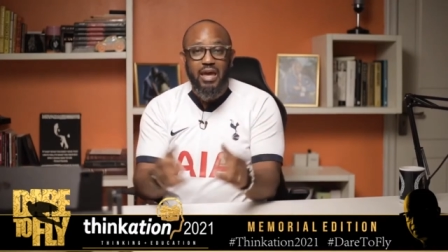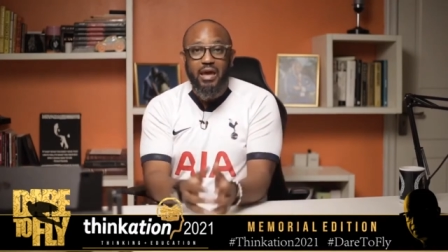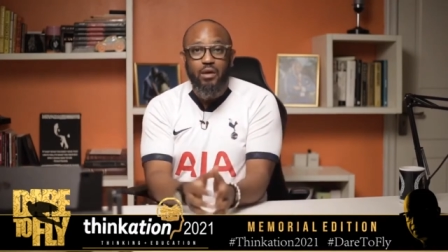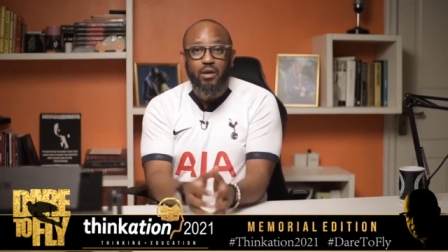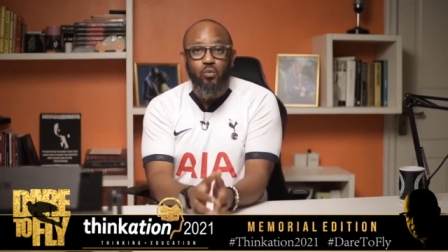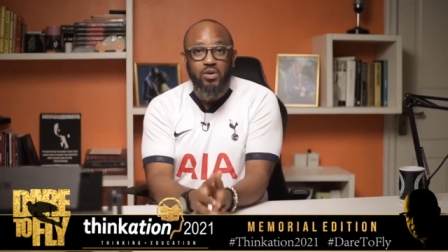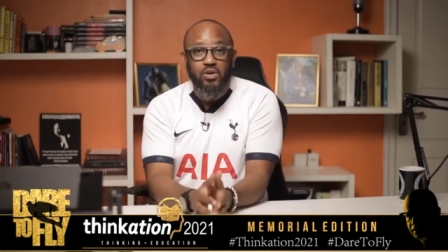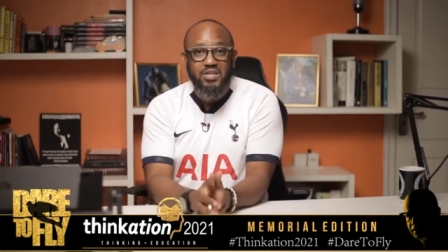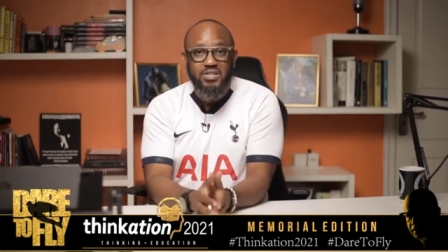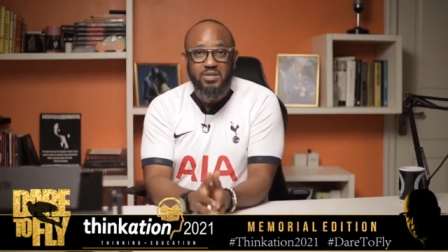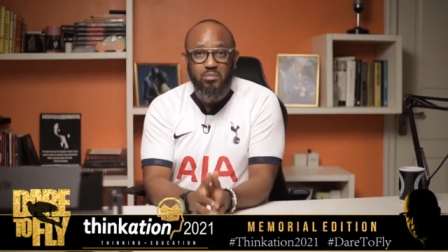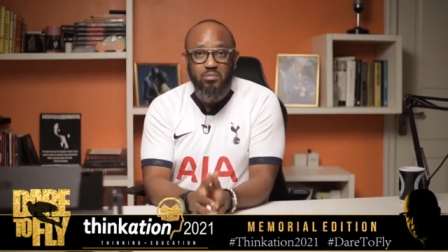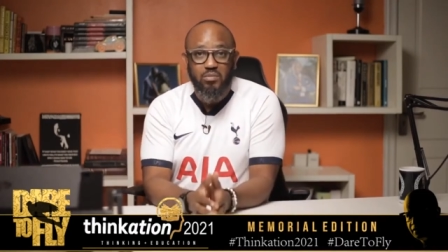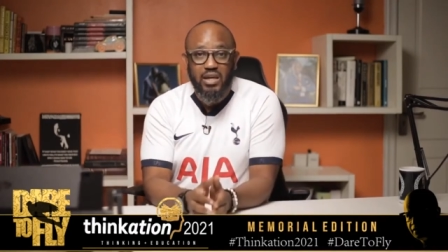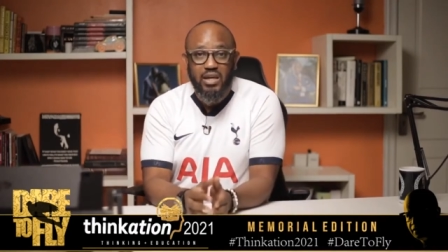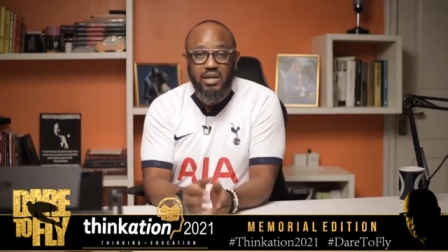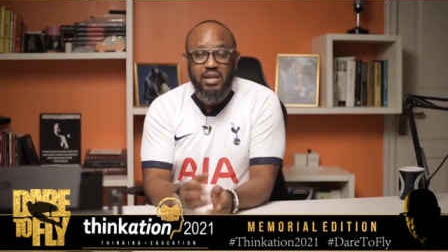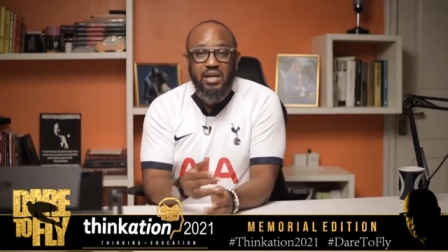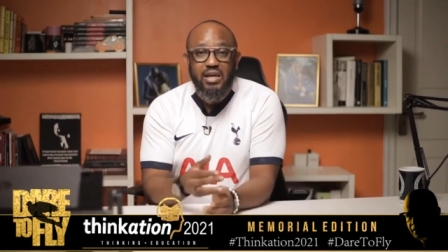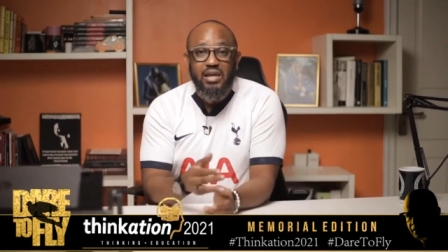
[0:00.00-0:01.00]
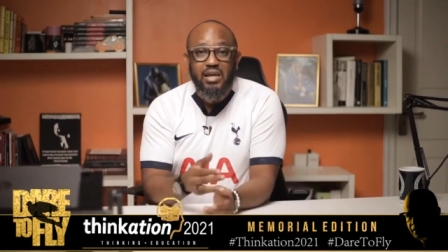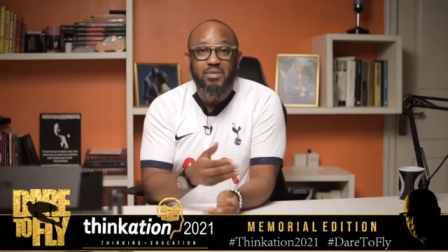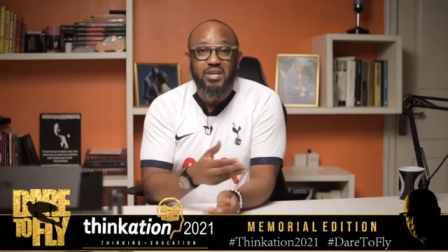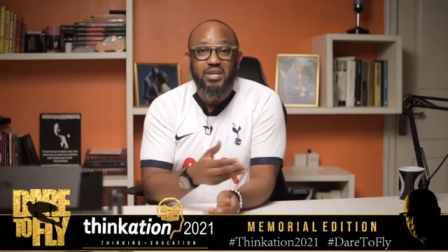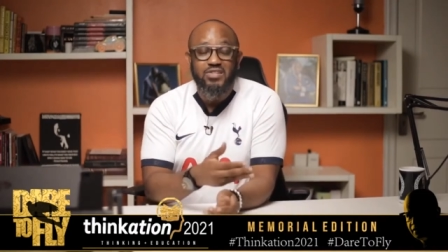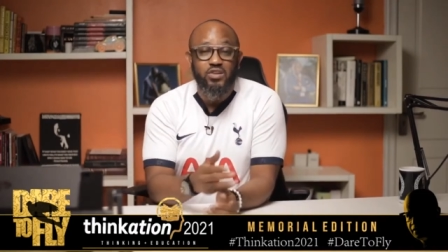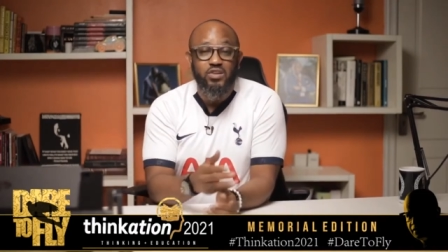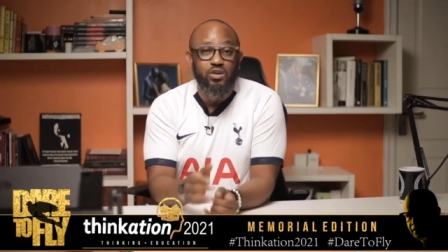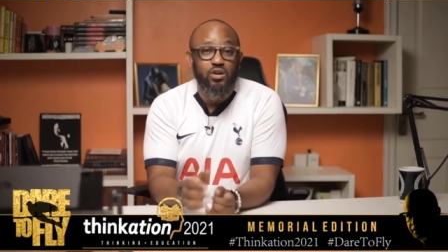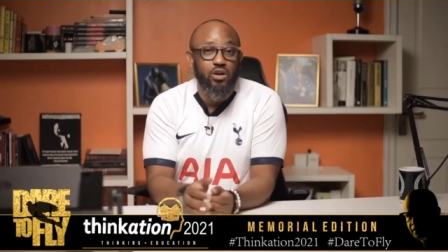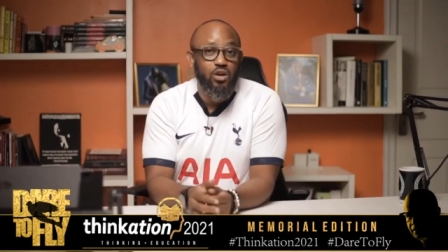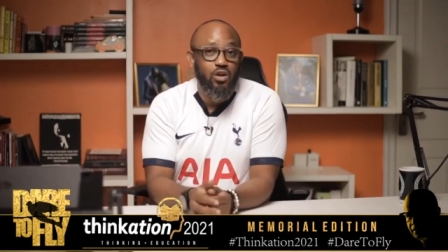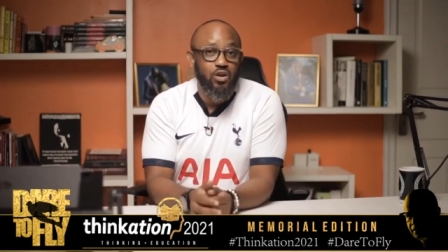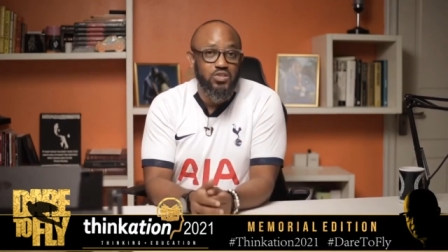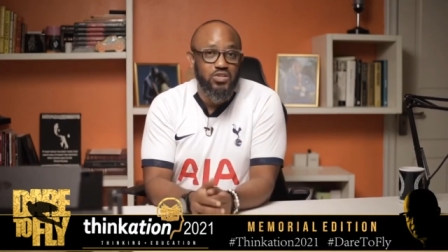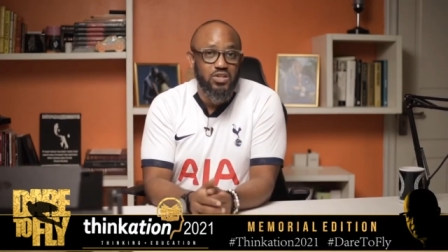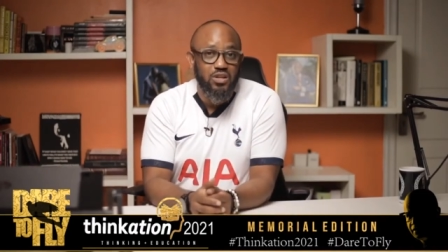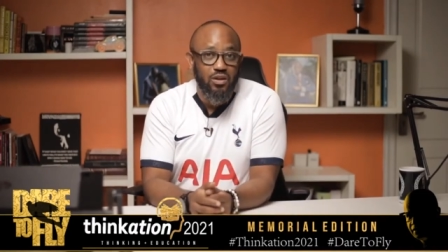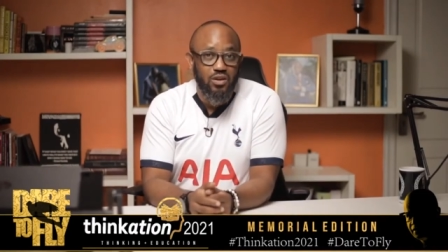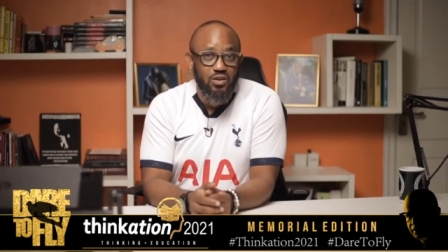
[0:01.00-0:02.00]
And what does it mean? It means there are
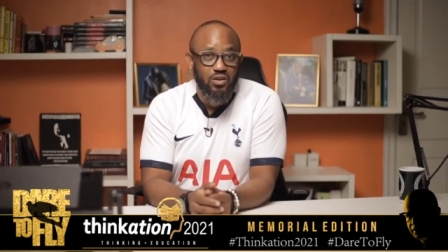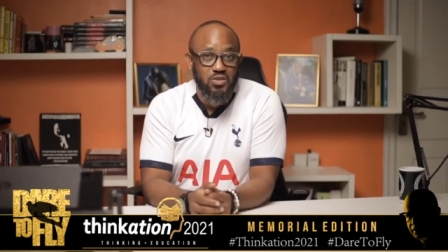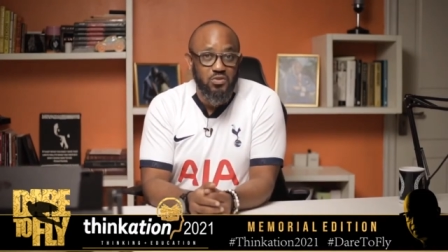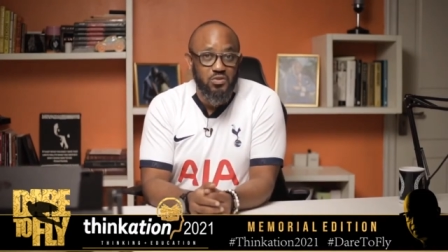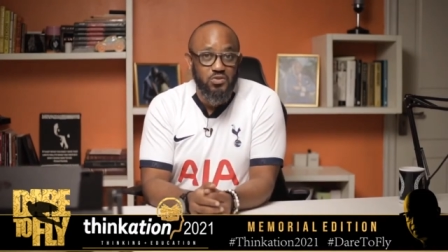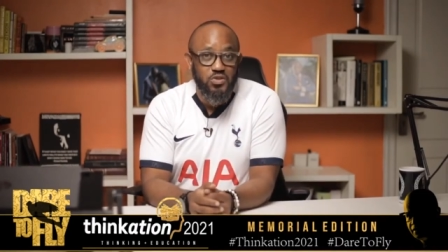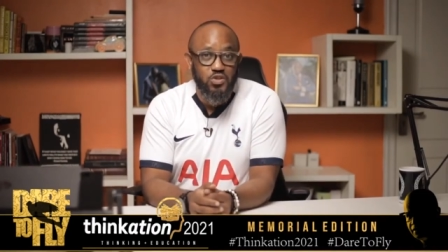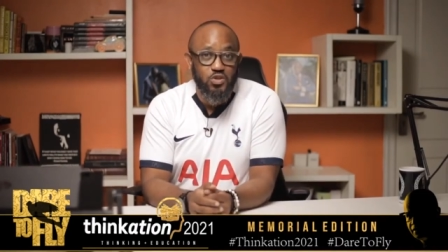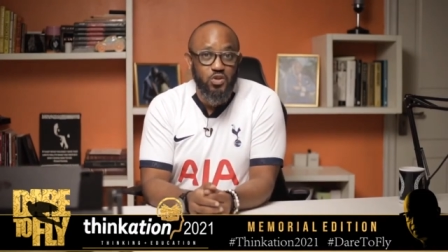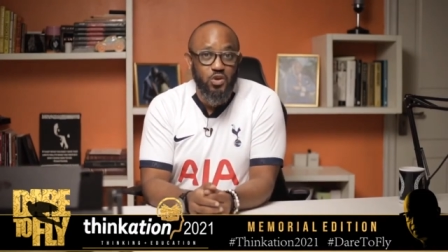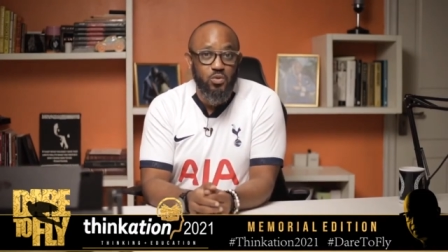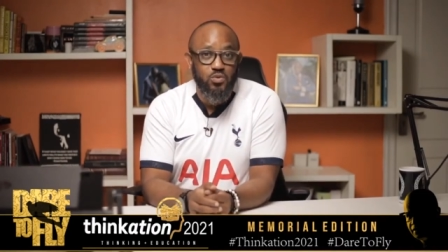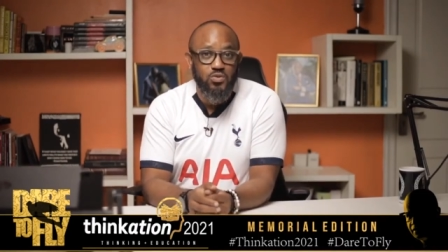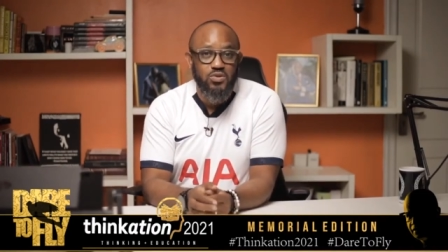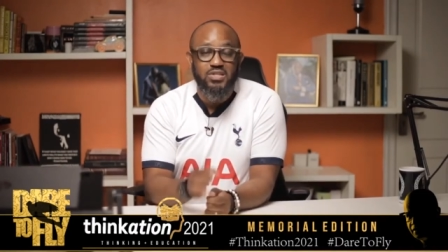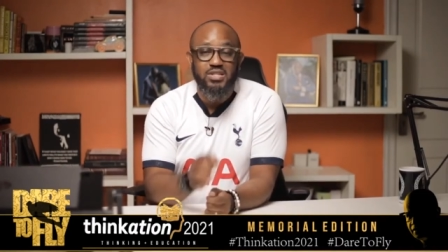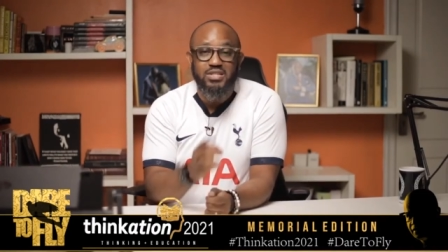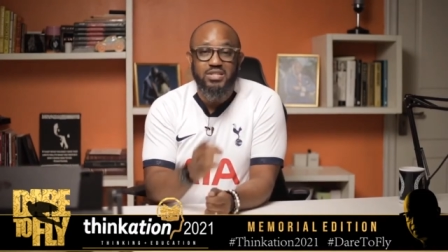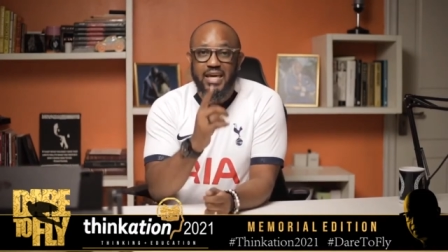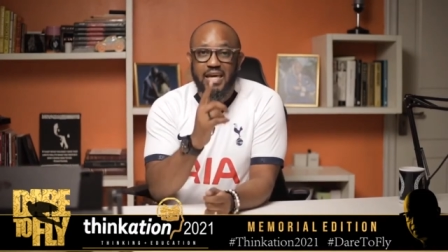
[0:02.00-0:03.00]
lots and lots of stones.